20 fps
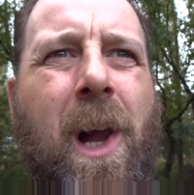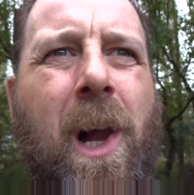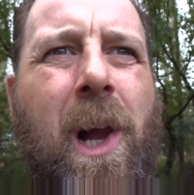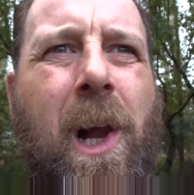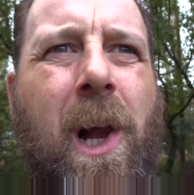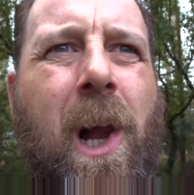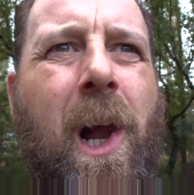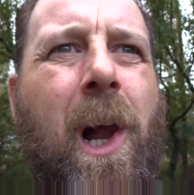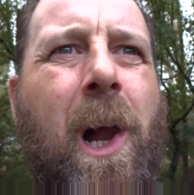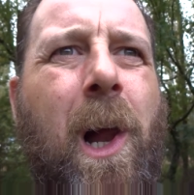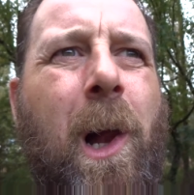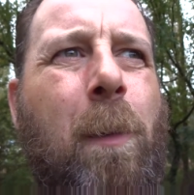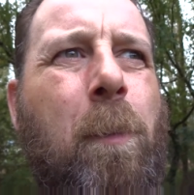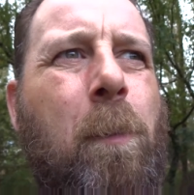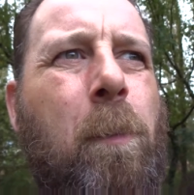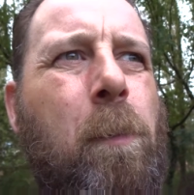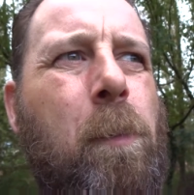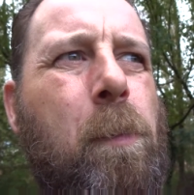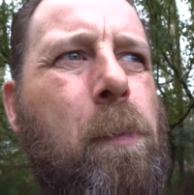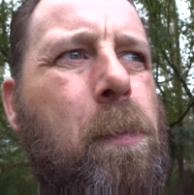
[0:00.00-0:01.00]

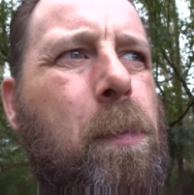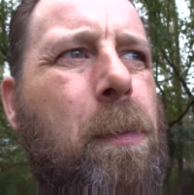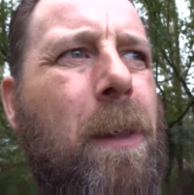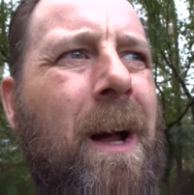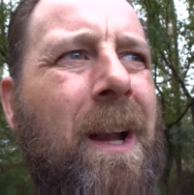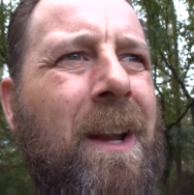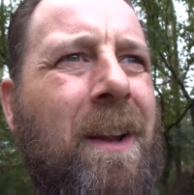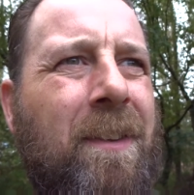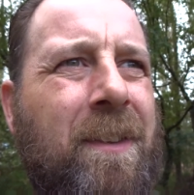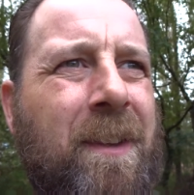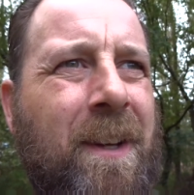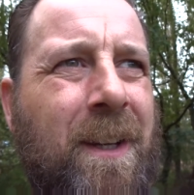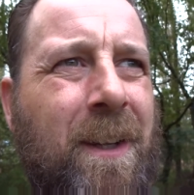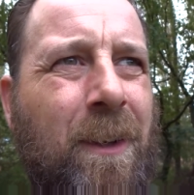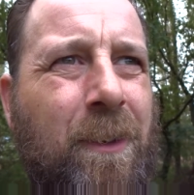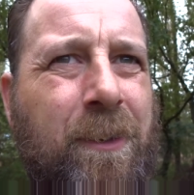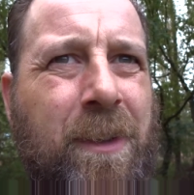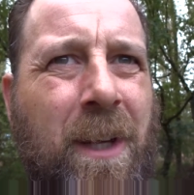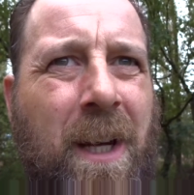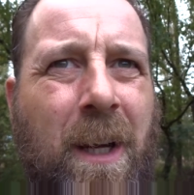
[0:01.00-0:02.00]
and I think
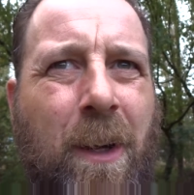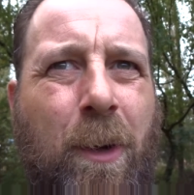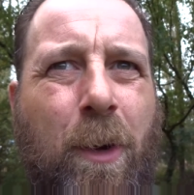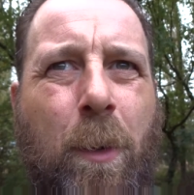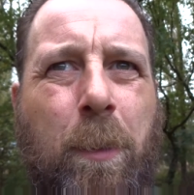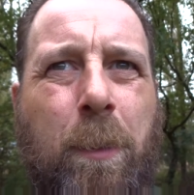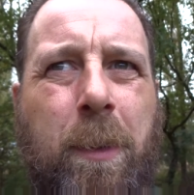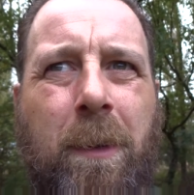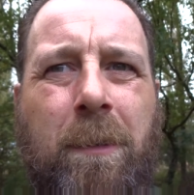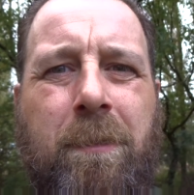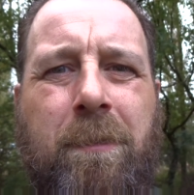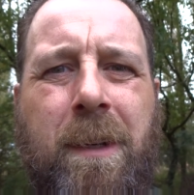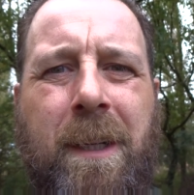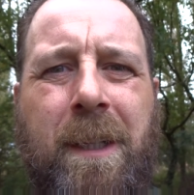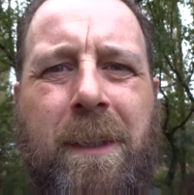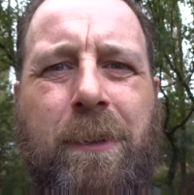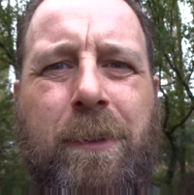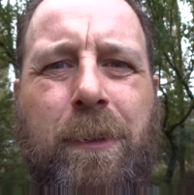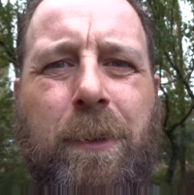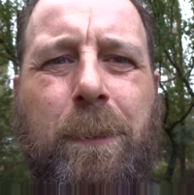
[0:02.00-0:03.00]
I'll tie a couple of
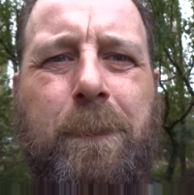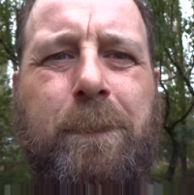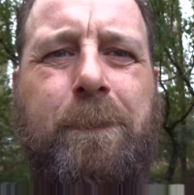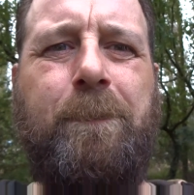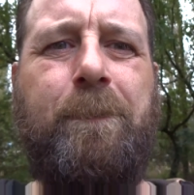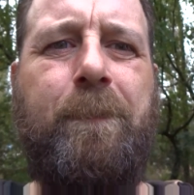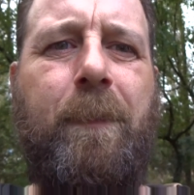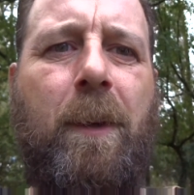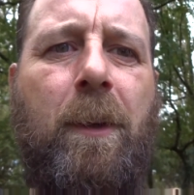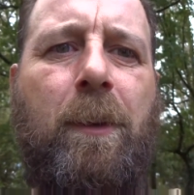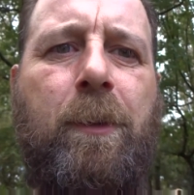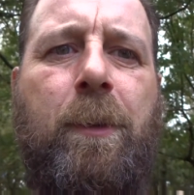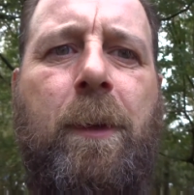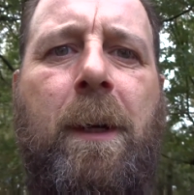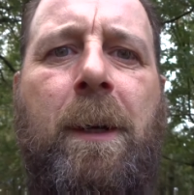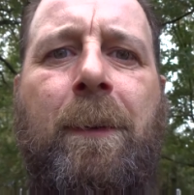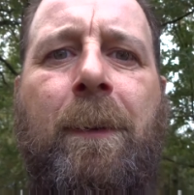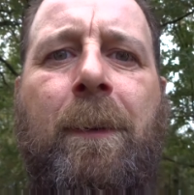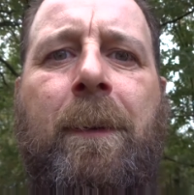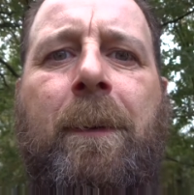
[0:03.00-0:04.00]
rigs up as well.